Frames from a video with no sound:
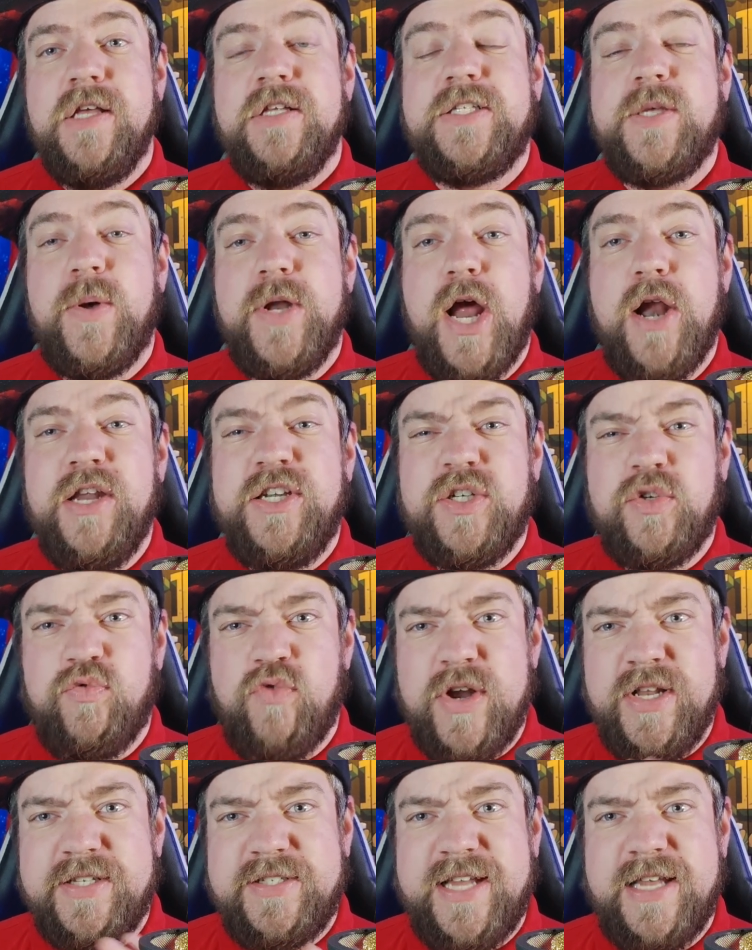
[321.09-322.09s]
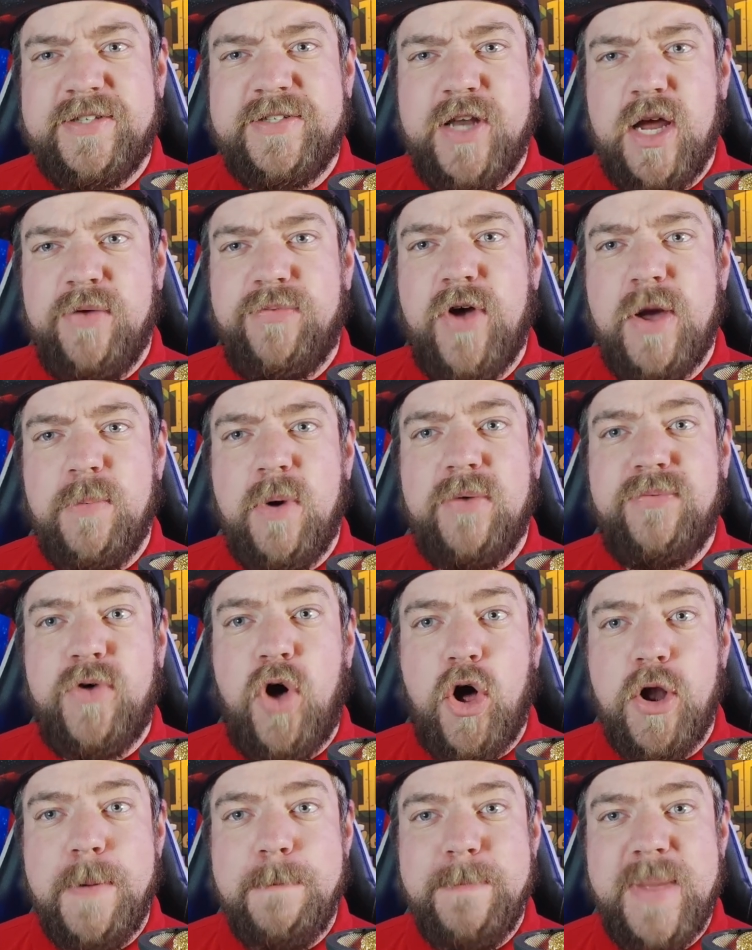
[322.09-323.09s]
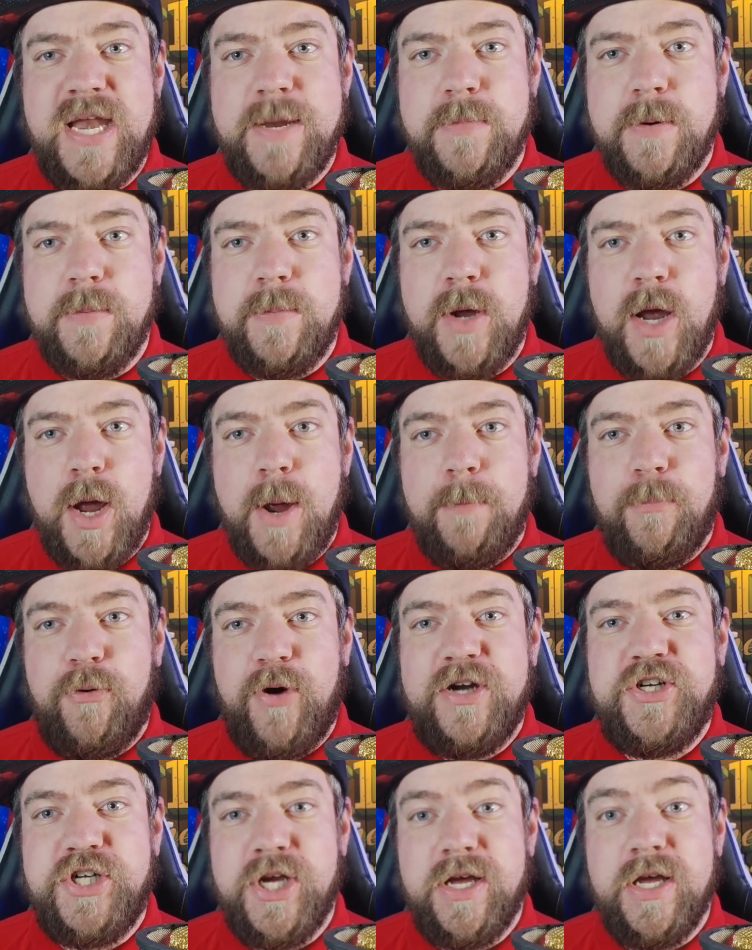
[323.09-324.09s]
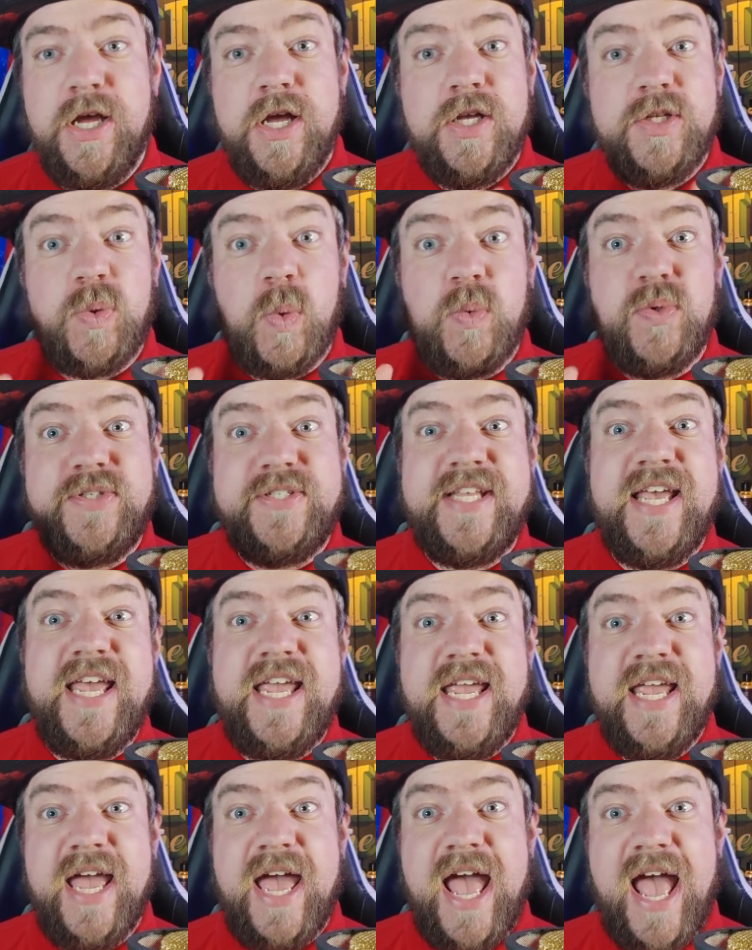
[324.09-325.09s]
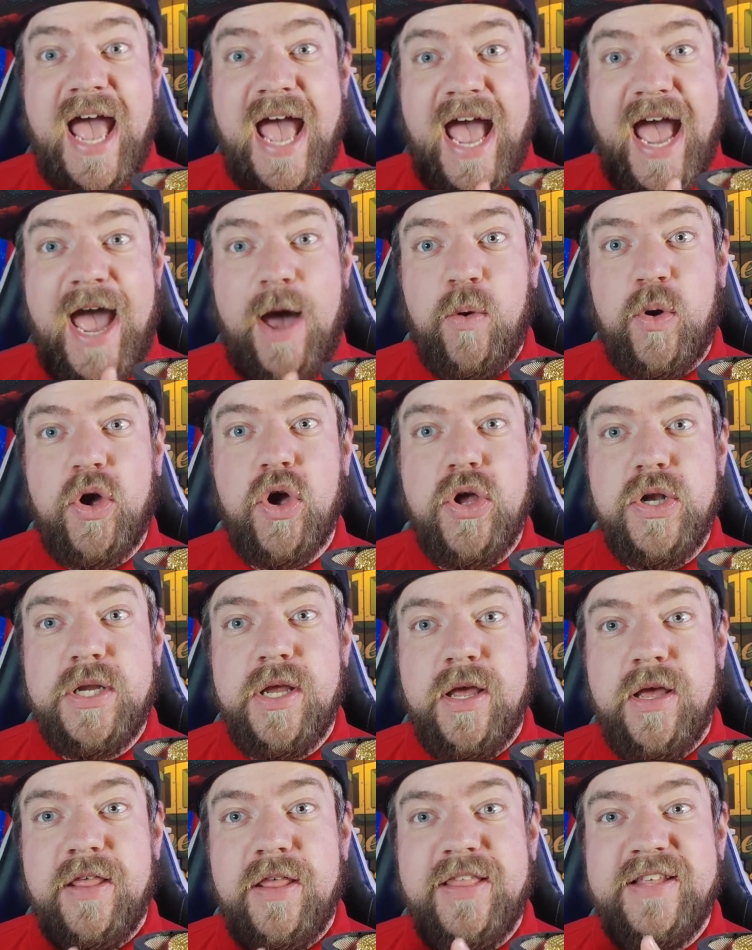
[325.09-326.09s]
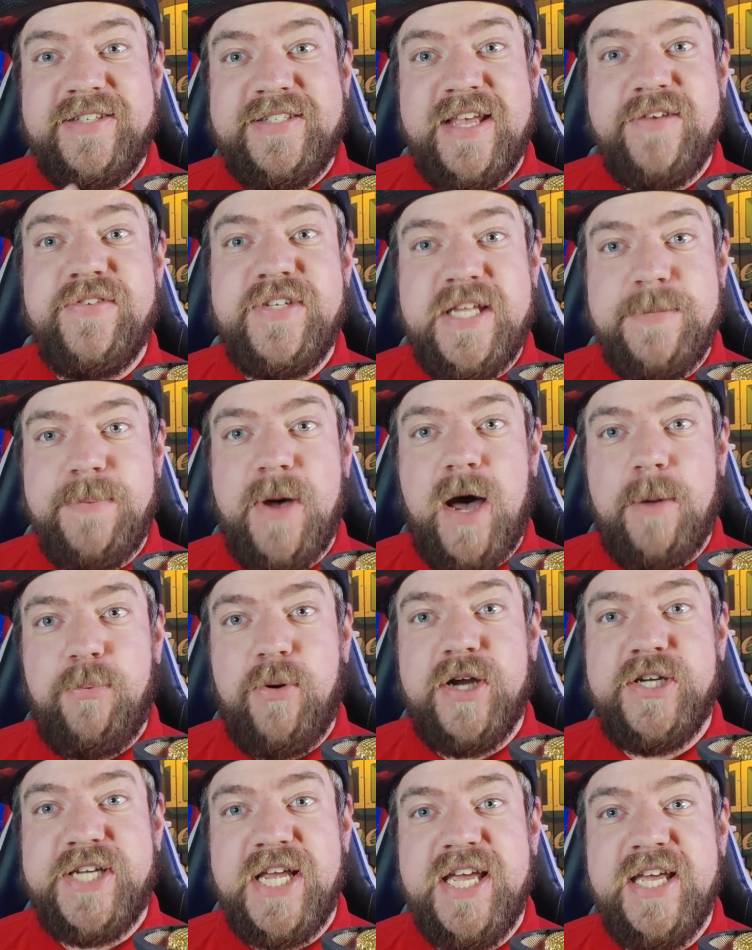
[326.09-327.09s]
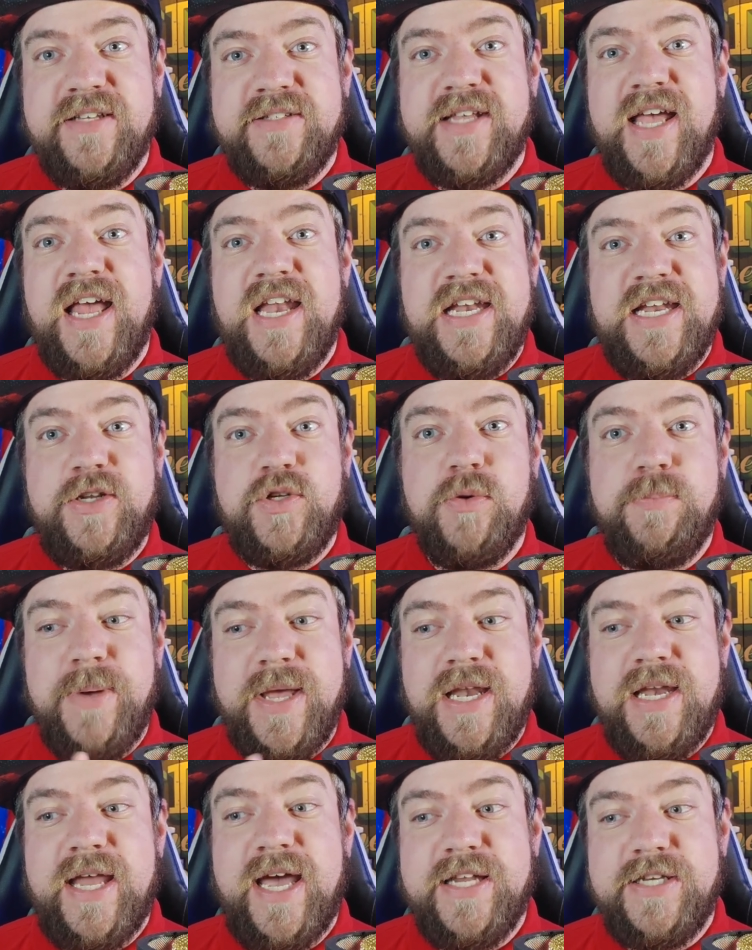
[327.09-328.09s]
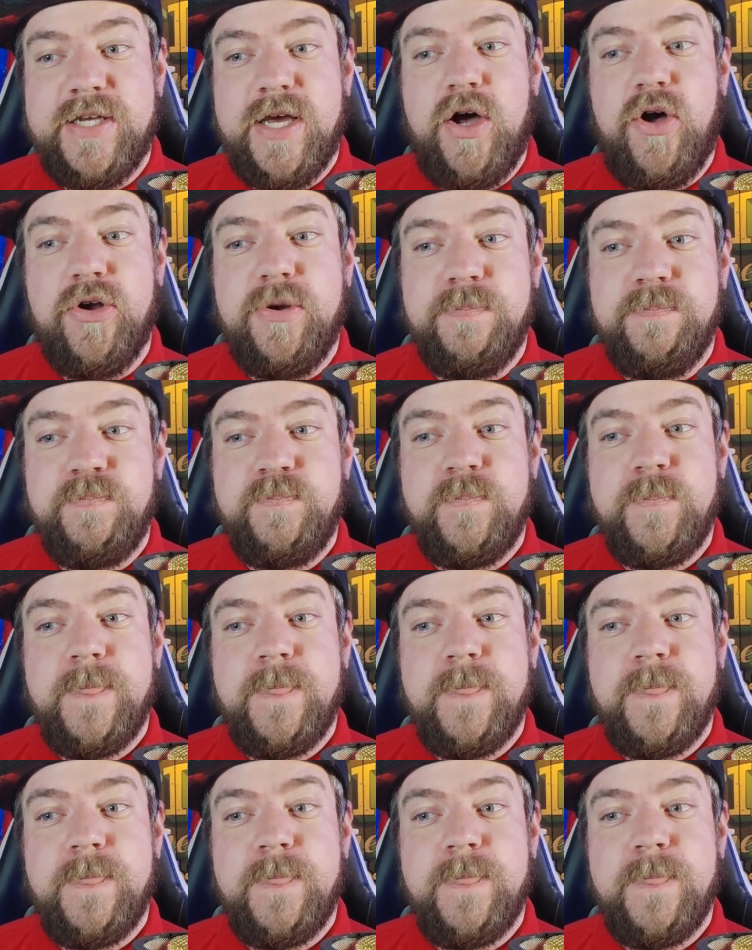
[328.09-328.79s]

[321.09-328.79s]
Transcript: So I'd only just rinsed that snow foam off on minimum pressure. So we'll see how good the 70 bar pressure is a little bit later on.